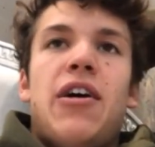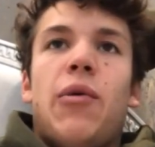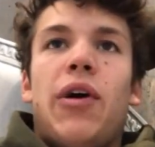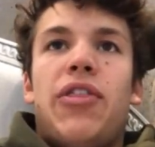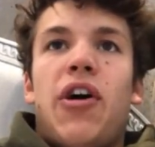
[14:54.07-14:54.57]

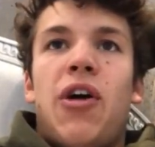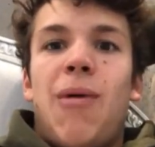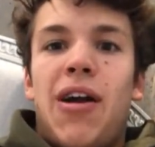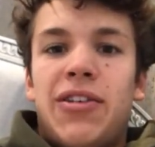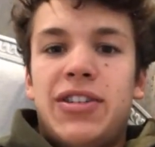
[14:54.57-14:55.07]
with our
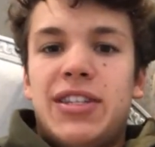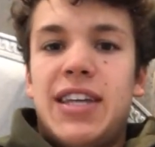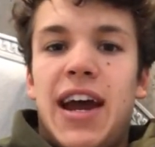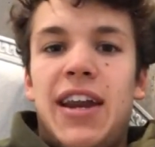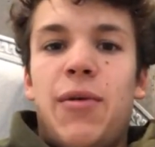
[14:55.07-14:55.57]
modern
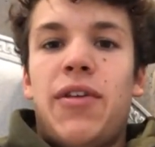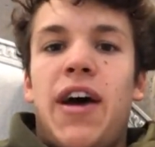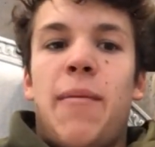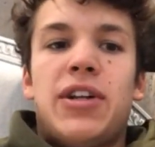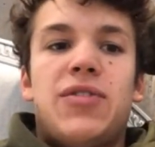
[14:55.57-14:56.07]
society, with
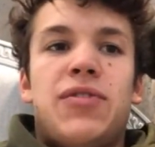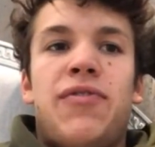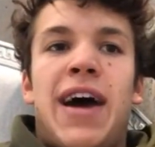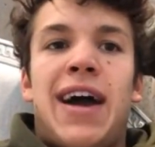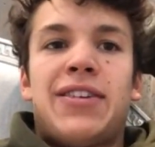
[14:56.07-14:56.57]
how much of a
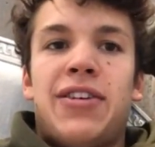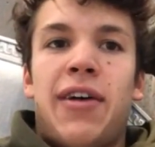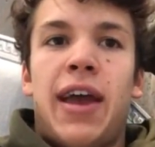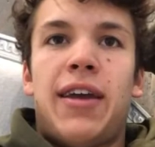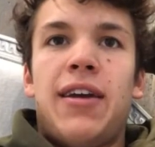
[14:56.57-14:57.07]
factor
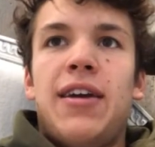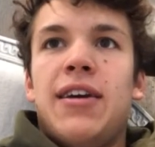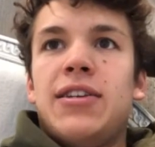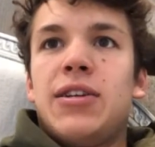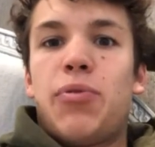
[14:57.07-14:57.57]
like
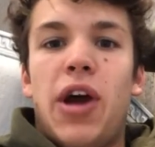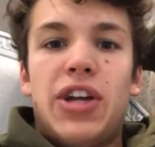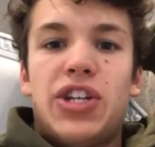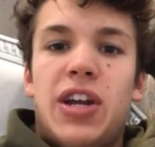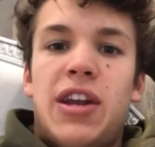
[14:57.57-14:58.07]

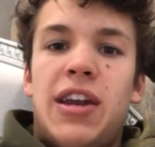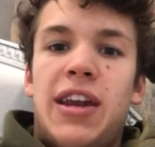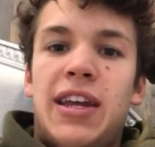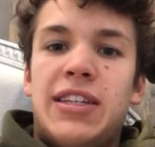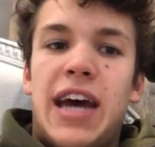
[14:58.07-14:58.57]
depression and
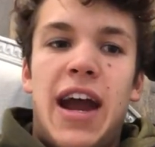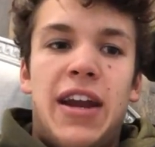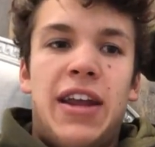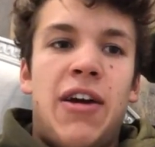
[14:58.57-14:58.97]
anxiety